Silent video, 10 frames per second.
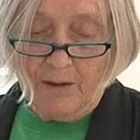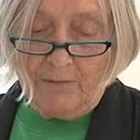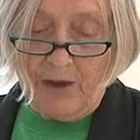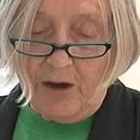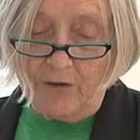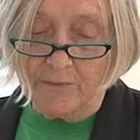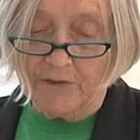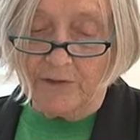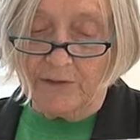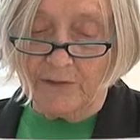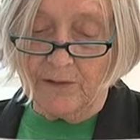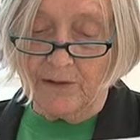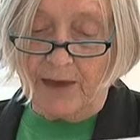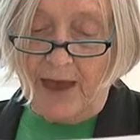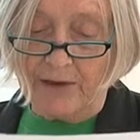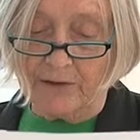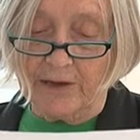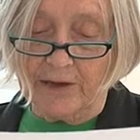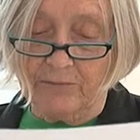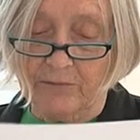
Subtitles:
We hope that the gathering